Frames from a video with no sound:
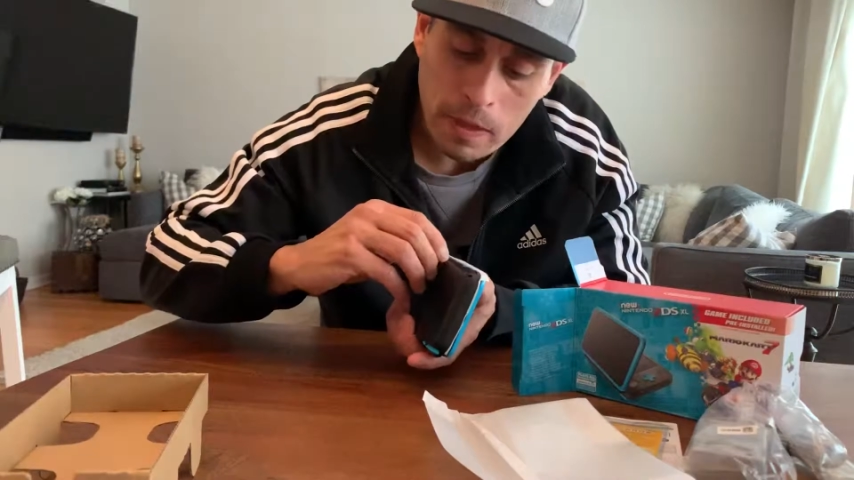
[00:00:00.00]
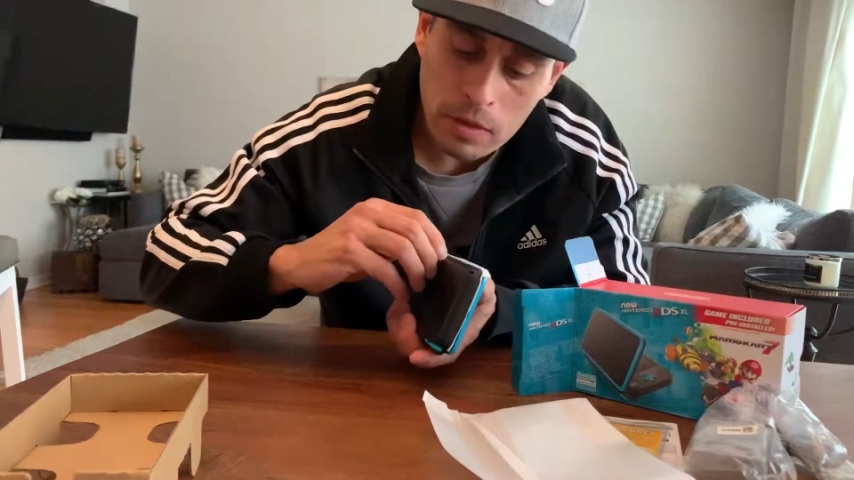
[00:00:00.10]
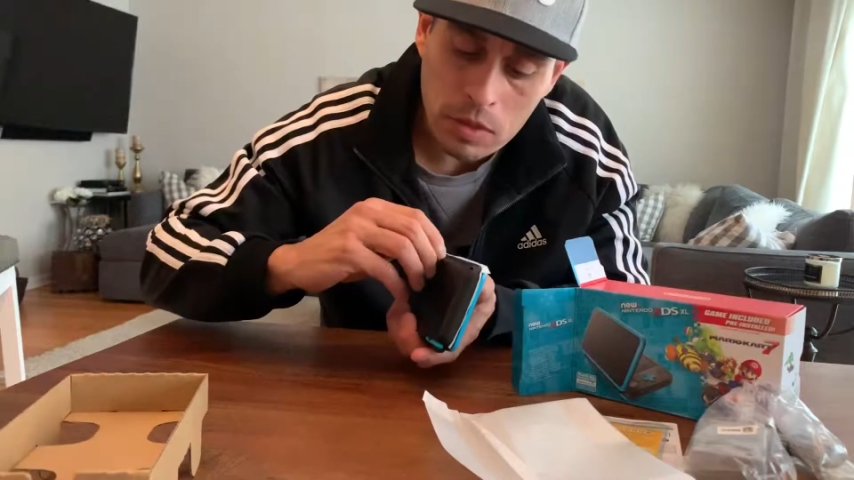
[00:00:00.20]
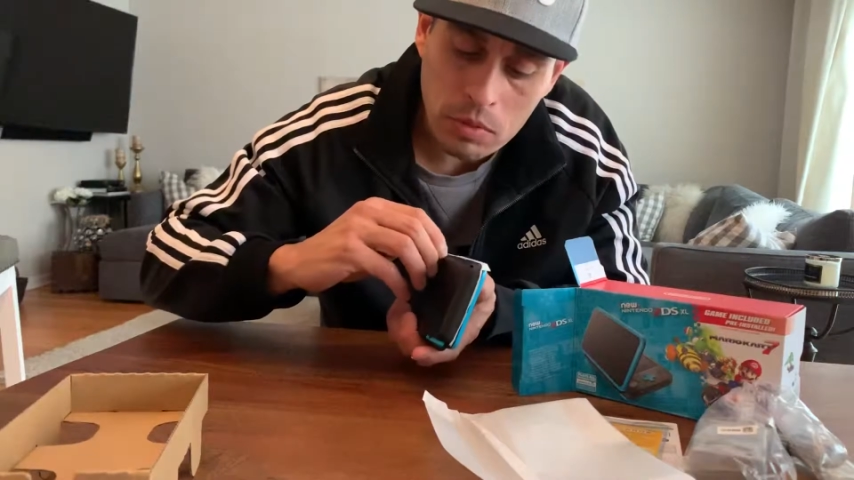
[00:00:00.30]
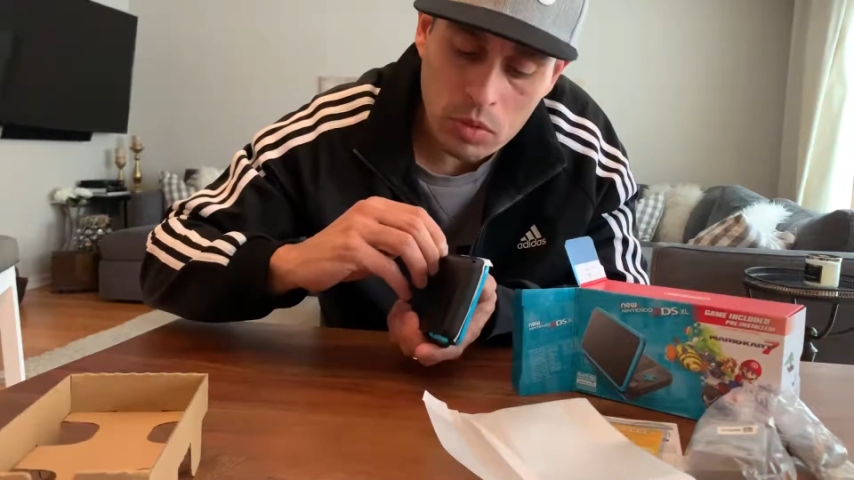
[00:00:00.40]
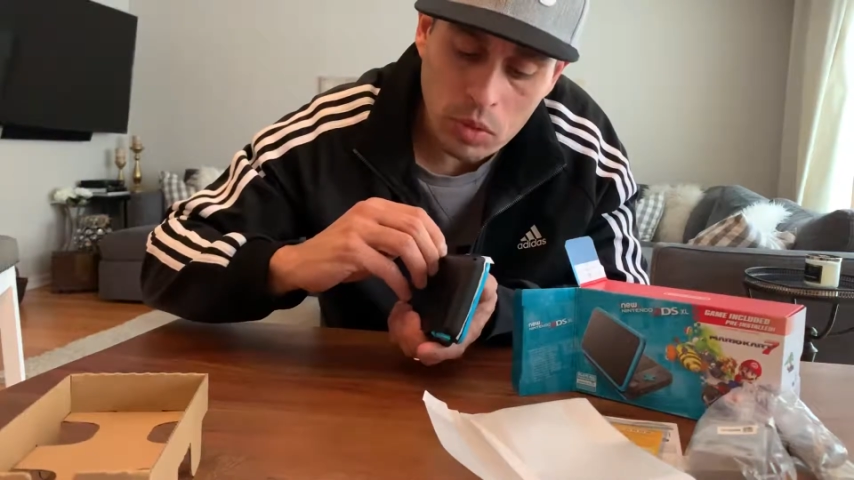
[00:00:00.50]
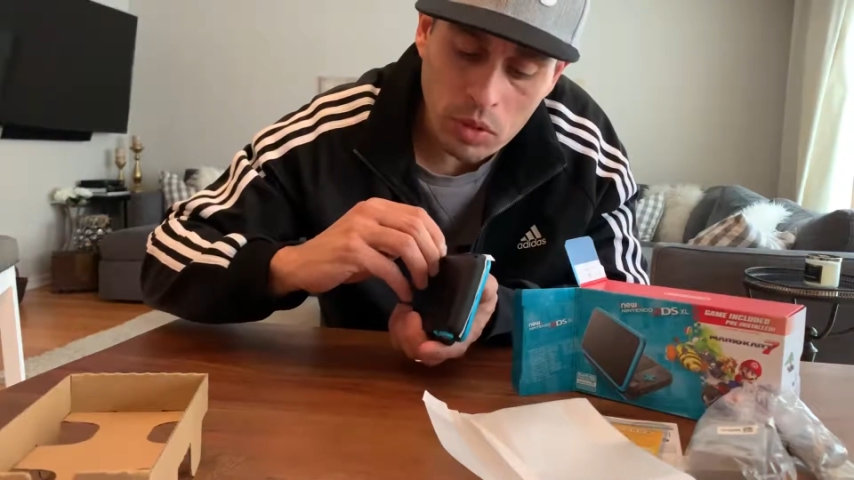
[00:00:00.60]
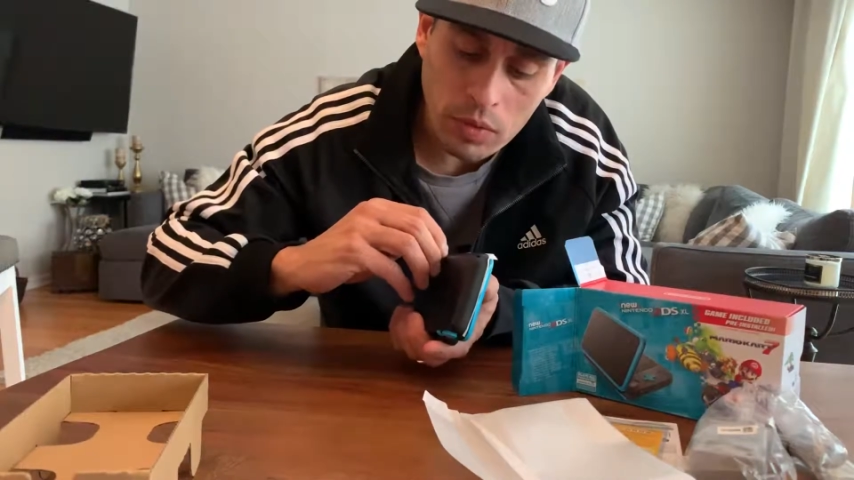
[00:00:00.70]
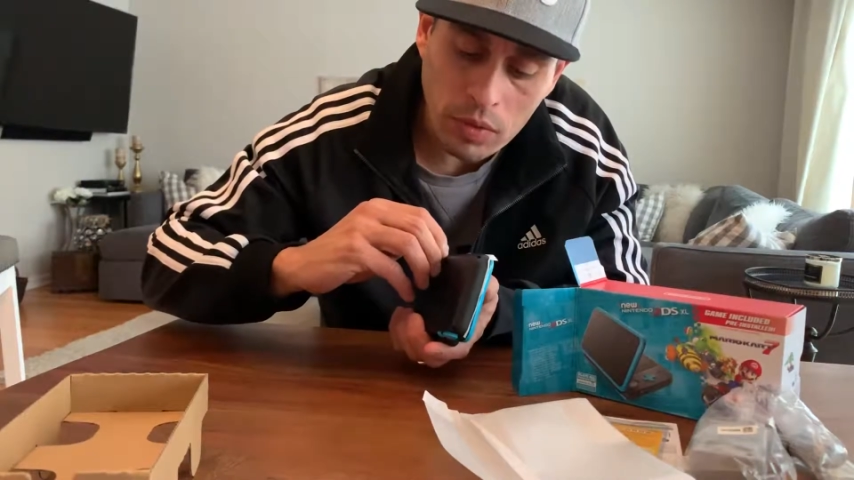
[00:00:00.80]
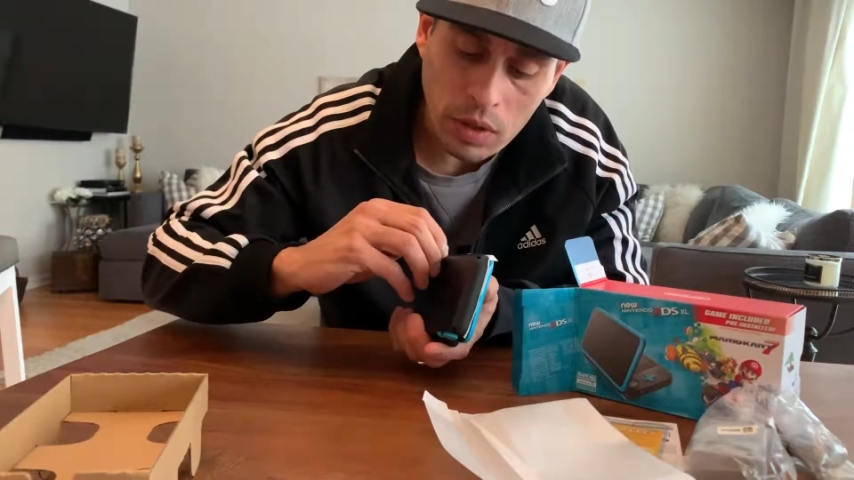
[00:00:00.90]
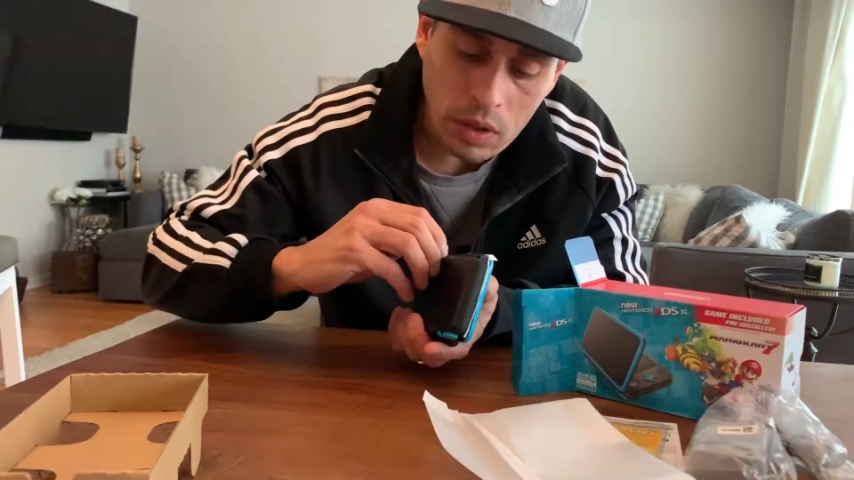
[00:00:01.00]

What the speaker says: some sort of